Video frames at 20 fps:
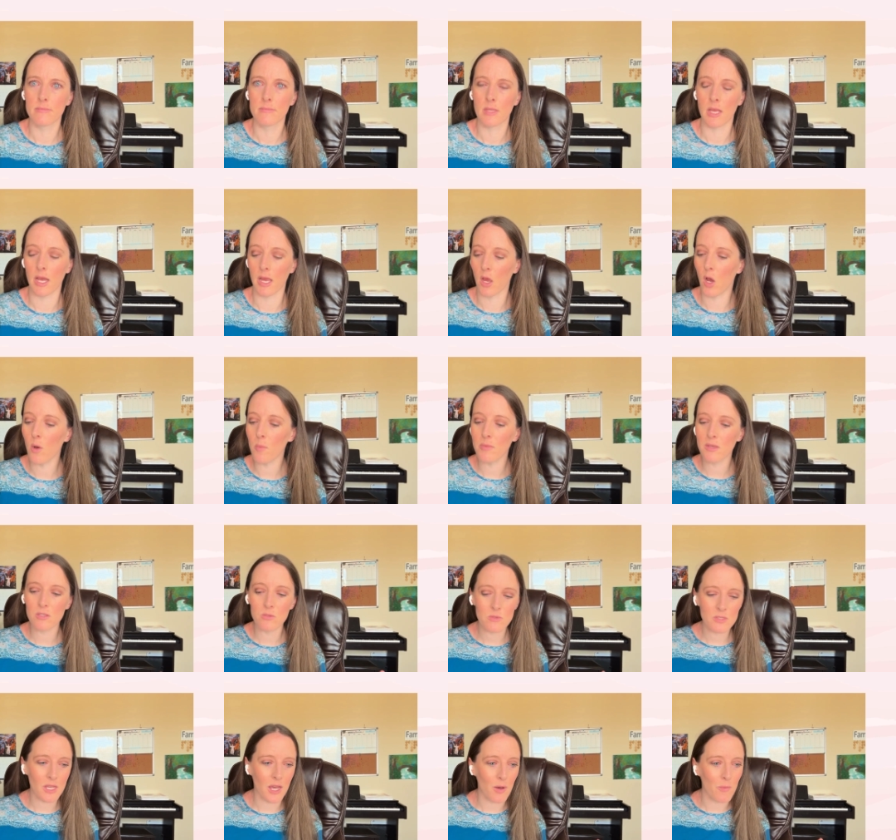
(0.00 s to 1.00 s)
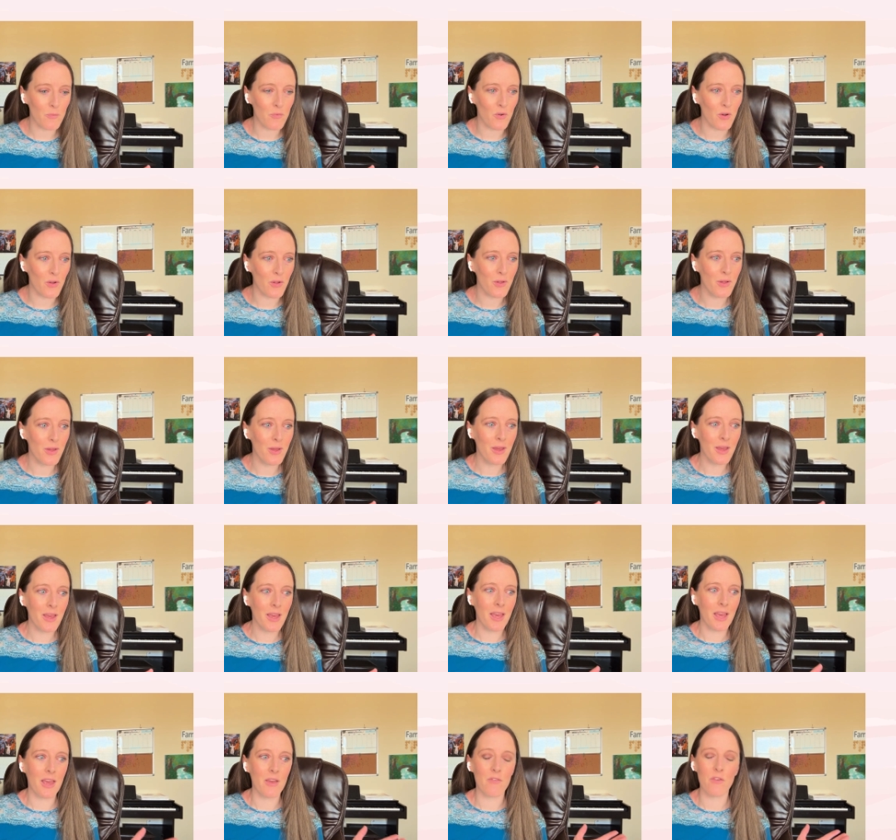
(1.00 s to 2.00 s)
I hope this was helpful.
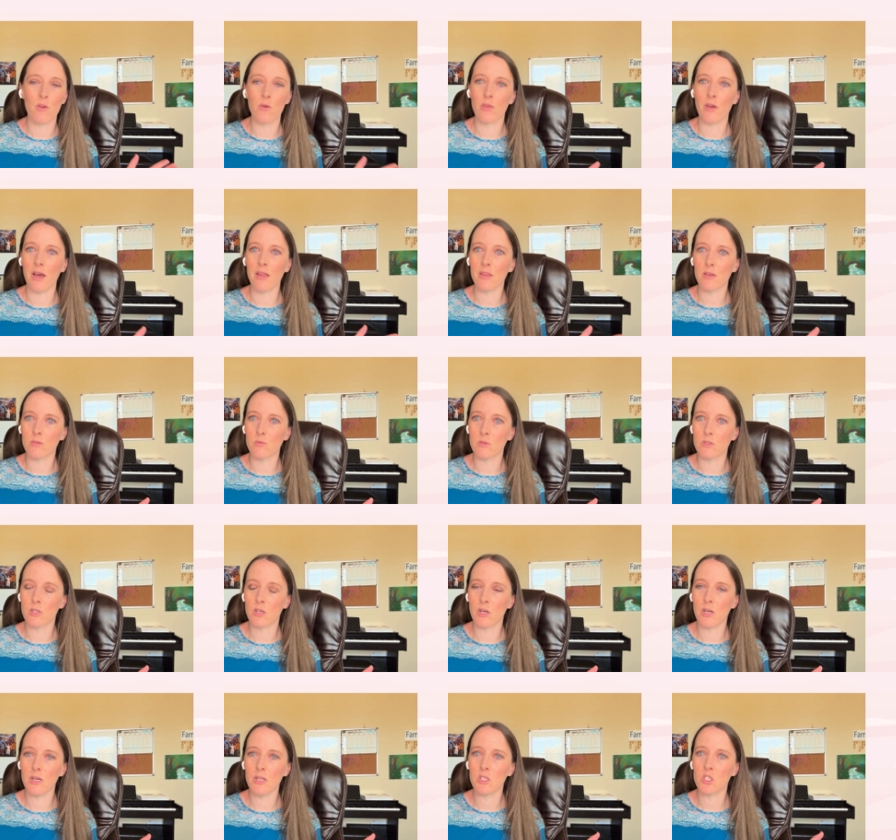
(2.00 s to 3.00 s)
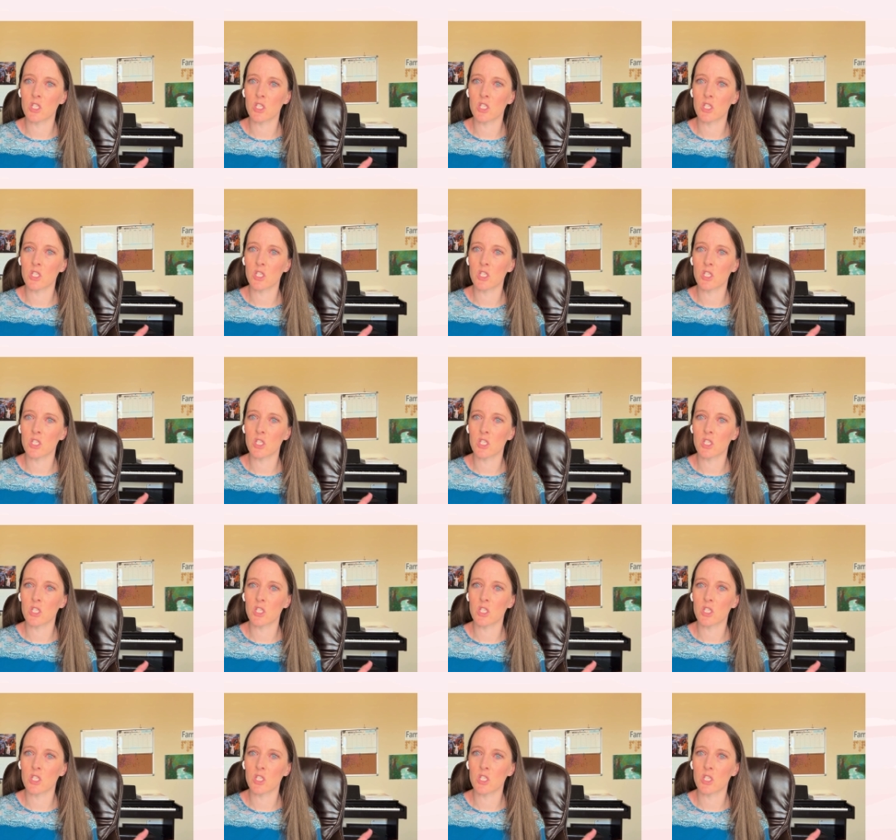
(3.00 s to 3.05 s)
If you thought this was good,